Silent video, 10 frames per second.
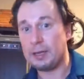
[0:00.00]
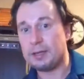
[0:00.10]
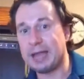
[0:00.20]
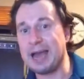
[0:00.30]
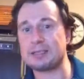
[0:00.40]

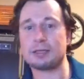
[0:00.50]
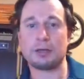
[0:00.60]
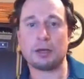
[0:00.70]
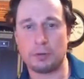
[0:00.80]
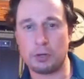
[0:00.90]
That's the
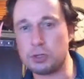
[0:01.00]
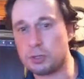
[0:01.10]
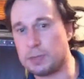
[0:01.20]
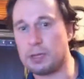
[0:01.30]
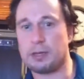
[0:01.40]
number you should
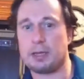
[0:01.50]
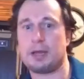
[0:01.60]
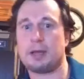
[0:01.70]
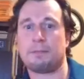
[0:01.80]
be looking at.